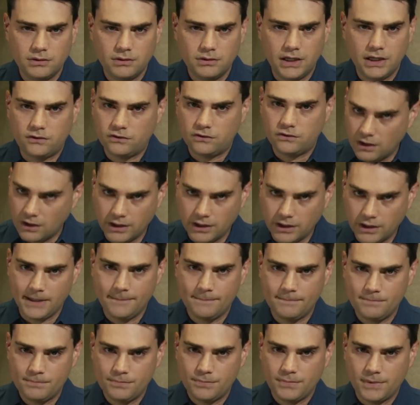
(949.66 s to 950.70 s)
It's silly.
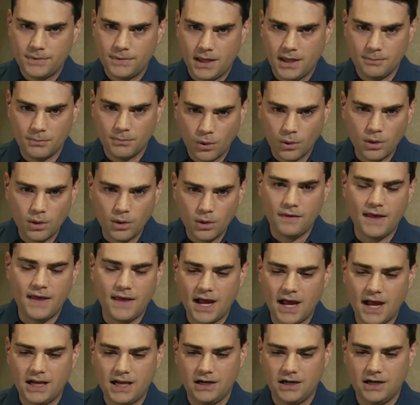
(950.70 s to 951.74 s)
And more than
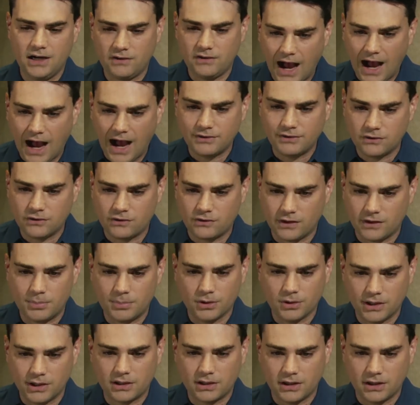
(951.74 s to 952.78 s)
that, it is obviously
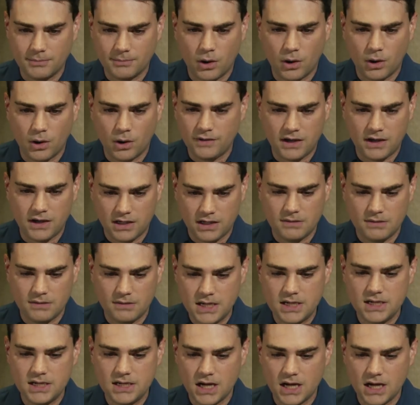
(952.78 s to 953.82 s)
politically motivated, and the
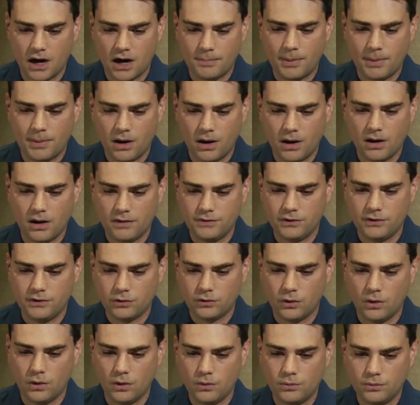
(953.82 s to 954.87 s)
media are part of this
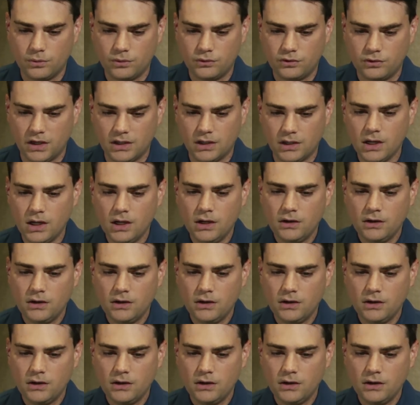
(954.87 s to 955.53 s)
whole routine.